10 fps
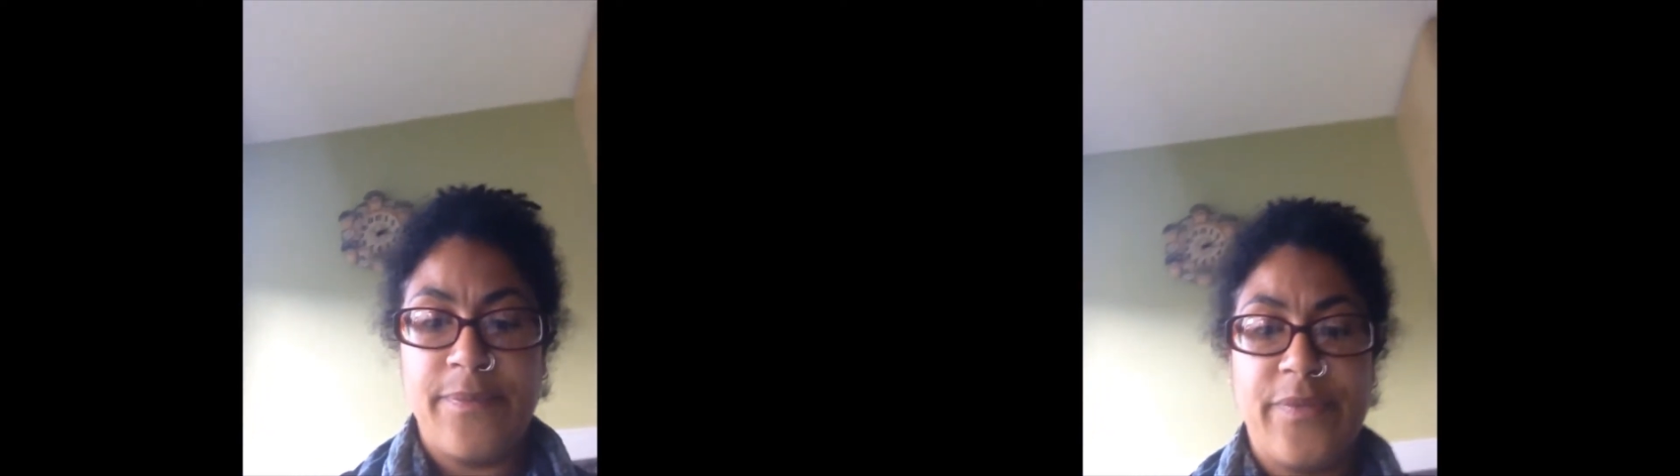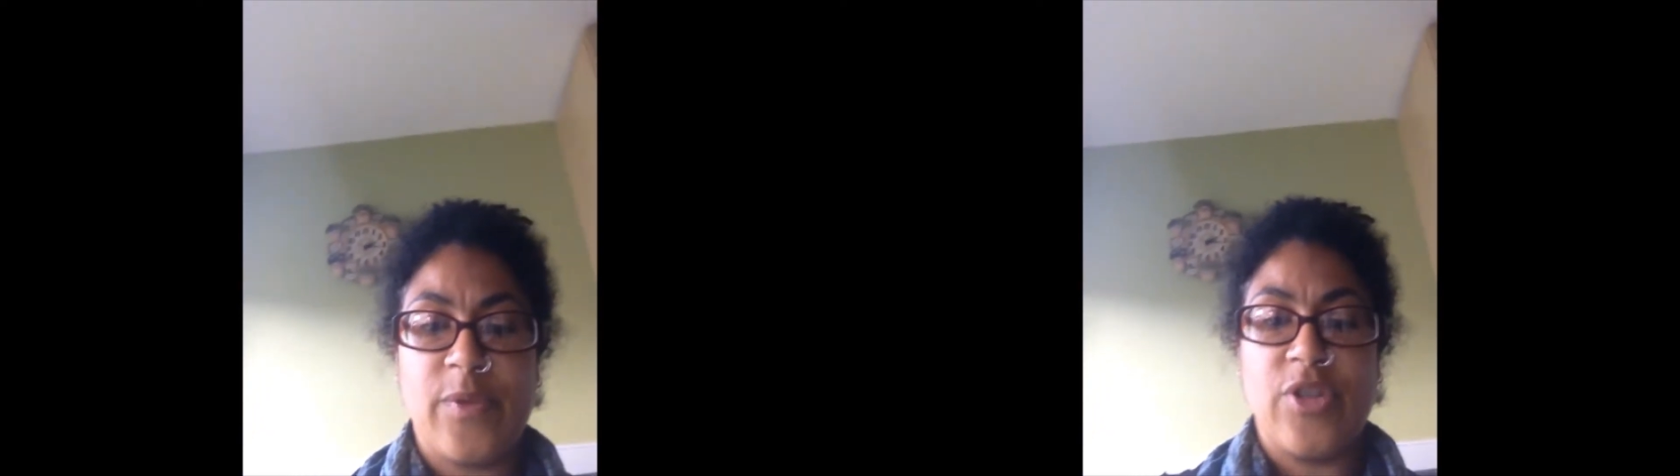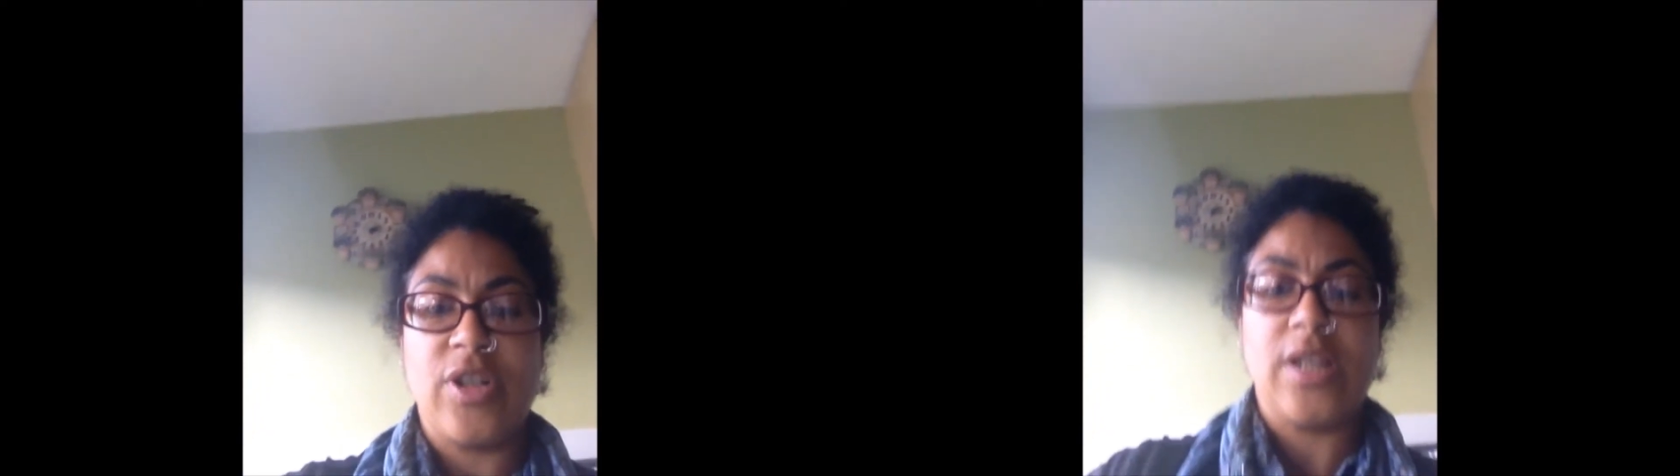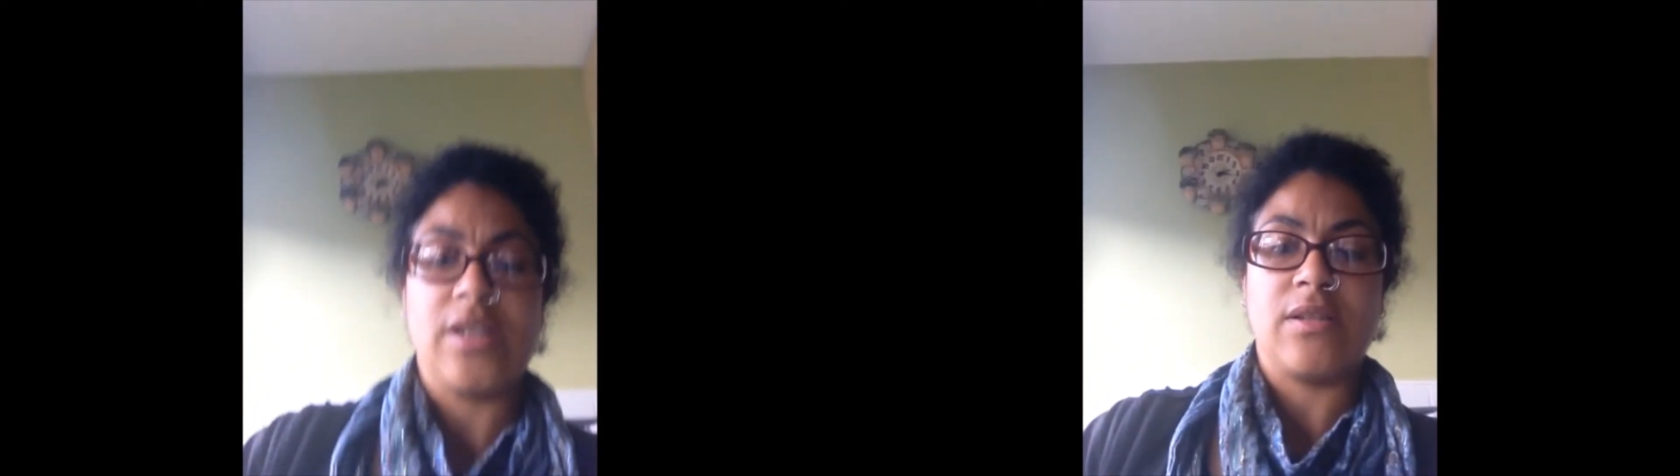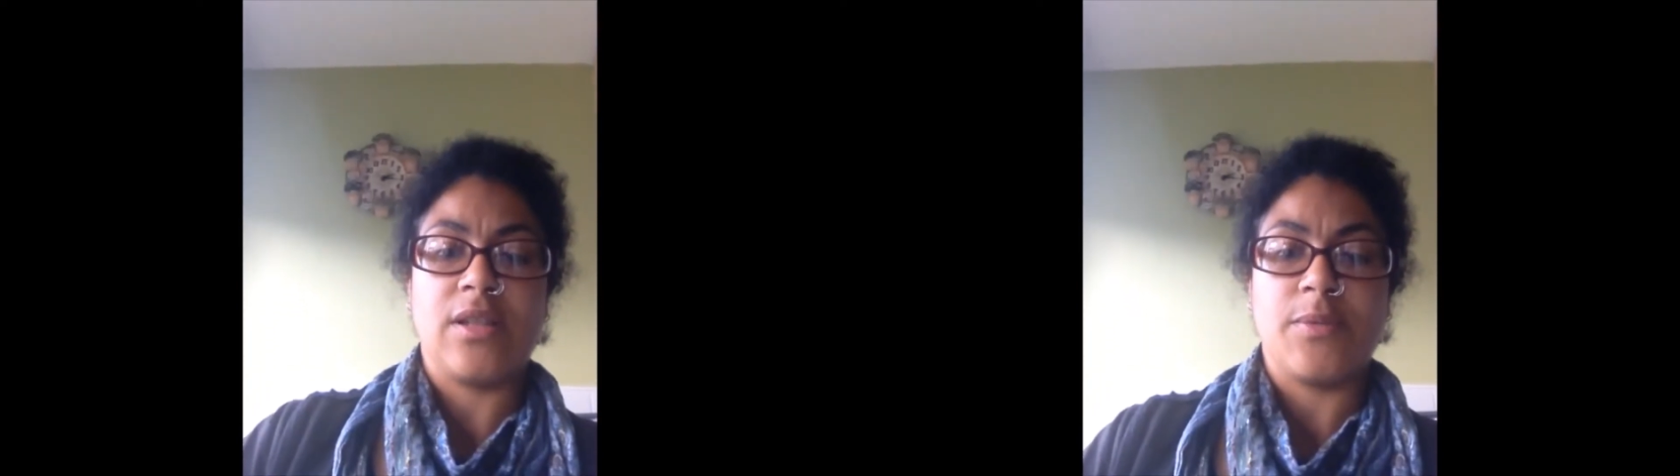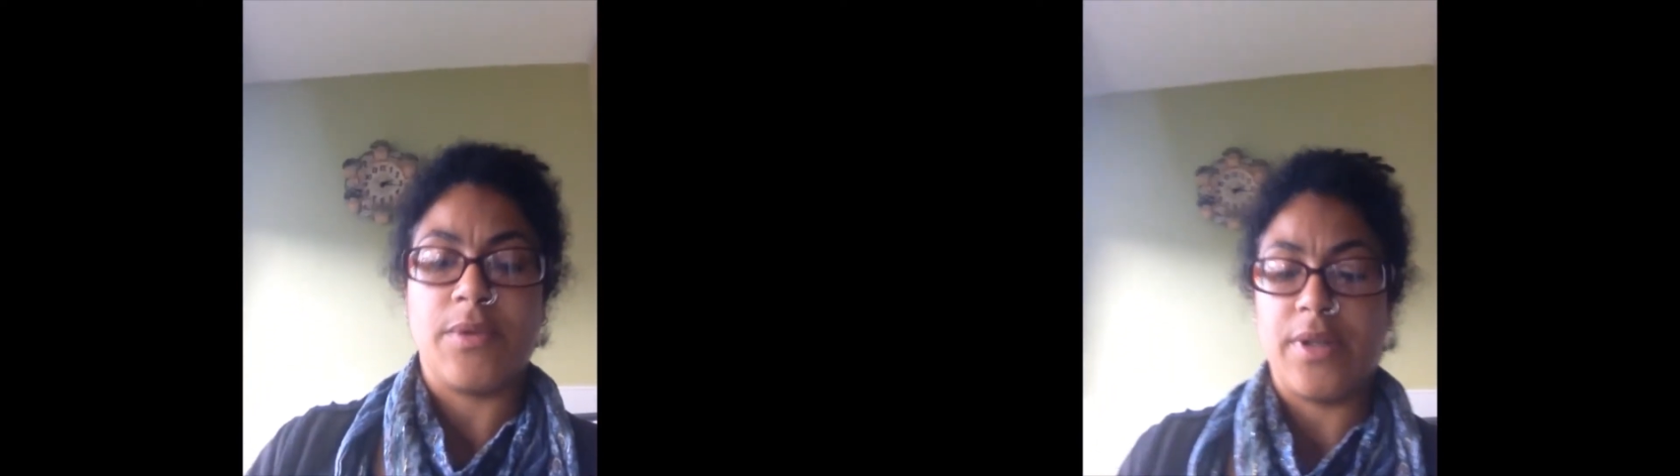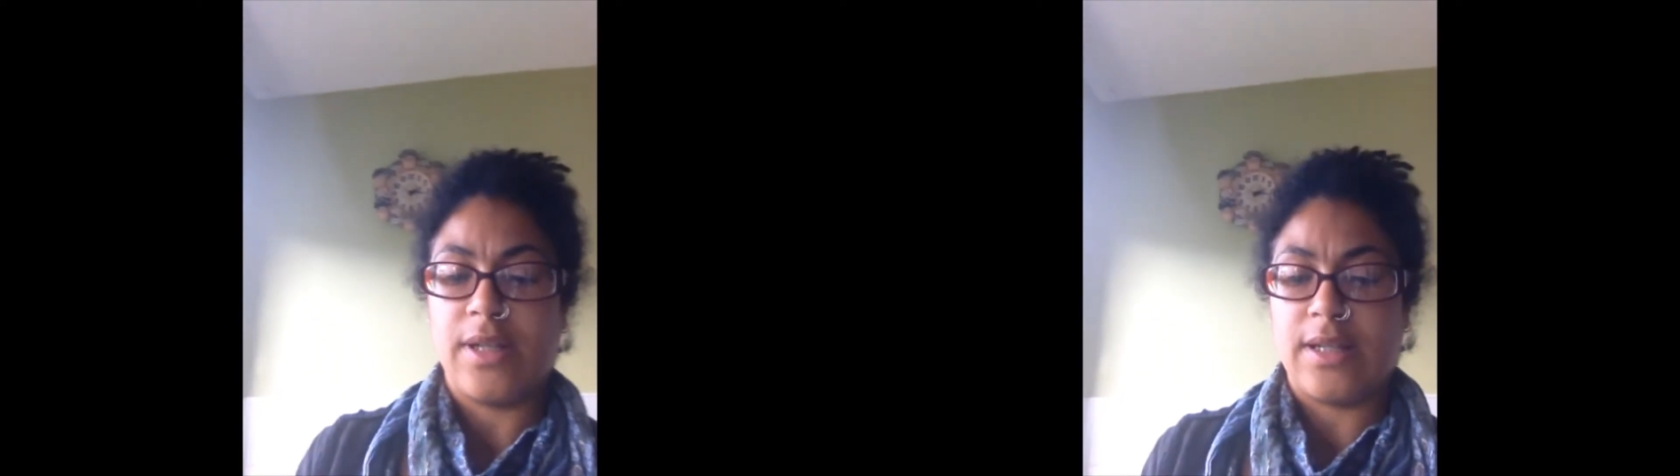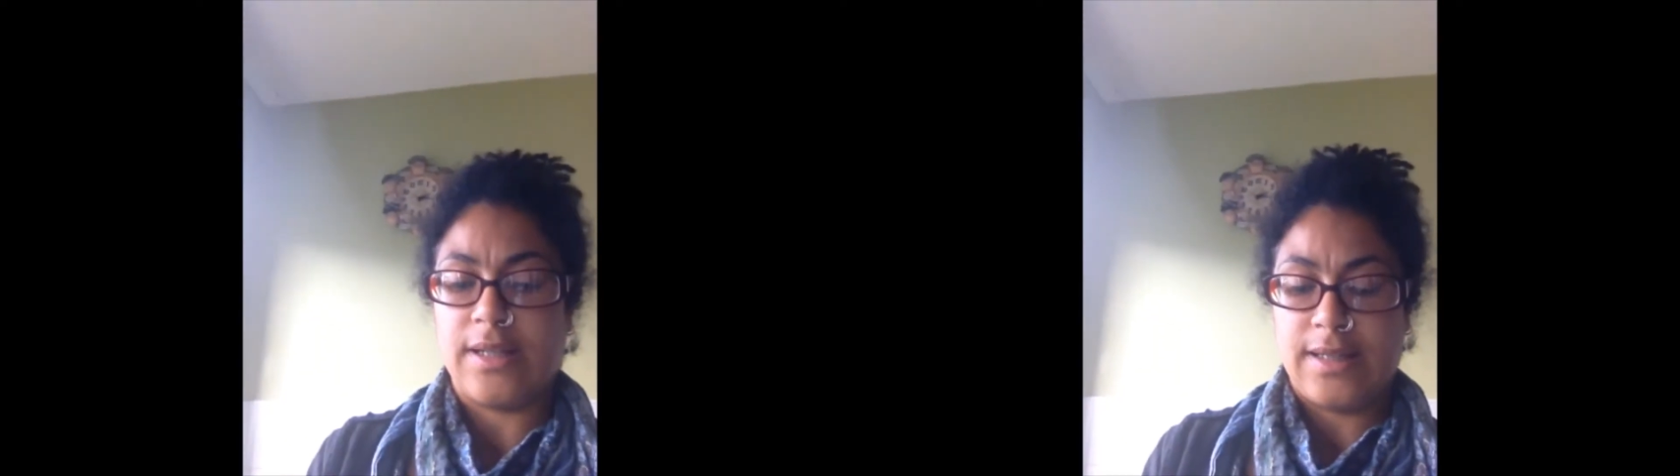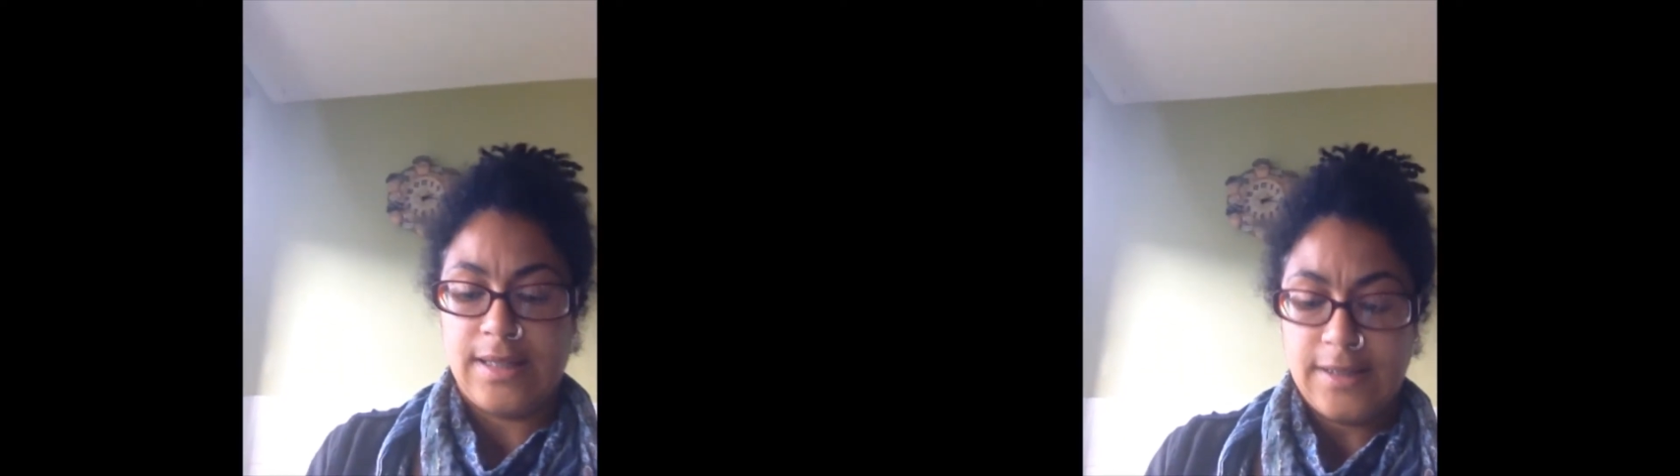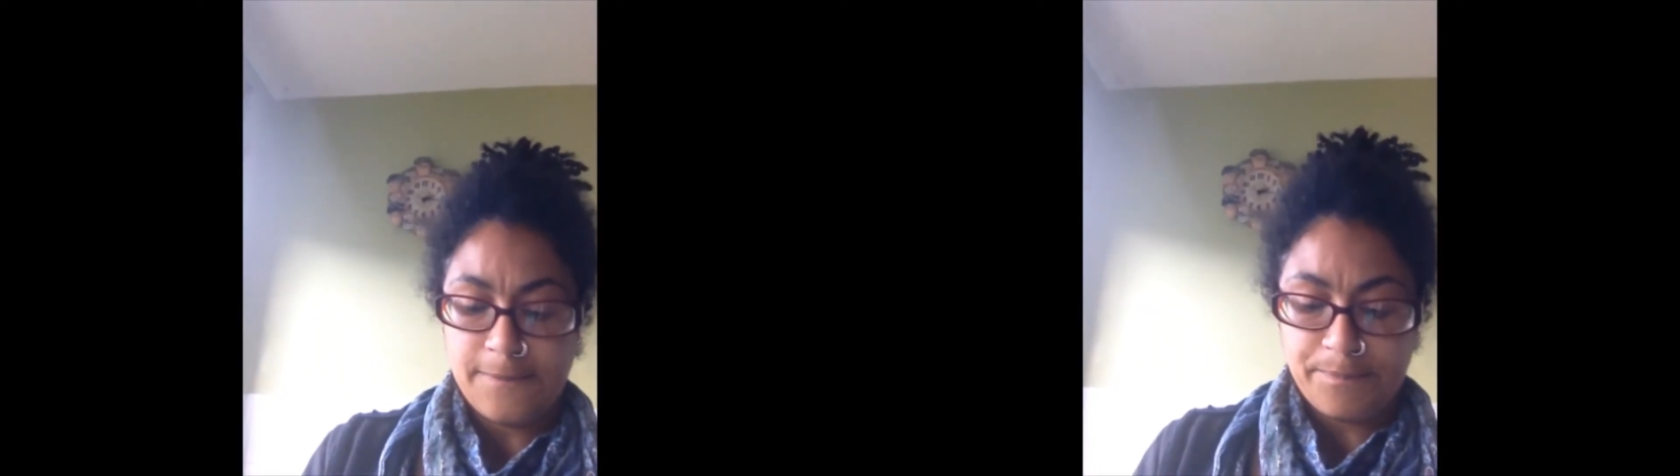I'm going to try and do this one-handed.